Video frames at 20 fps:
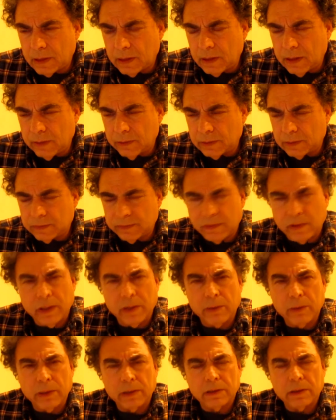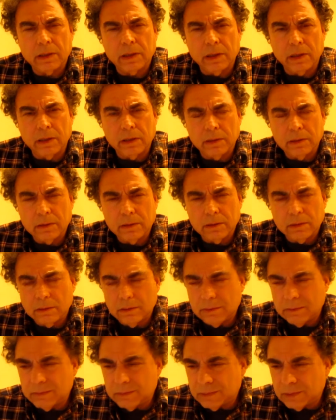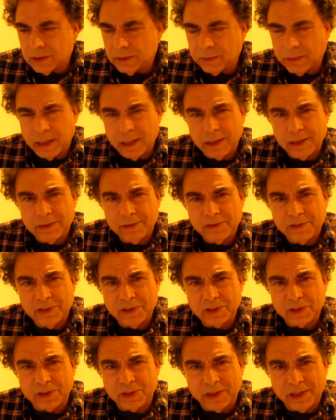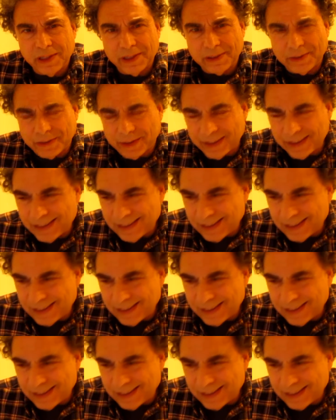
It was very risky to my physical health.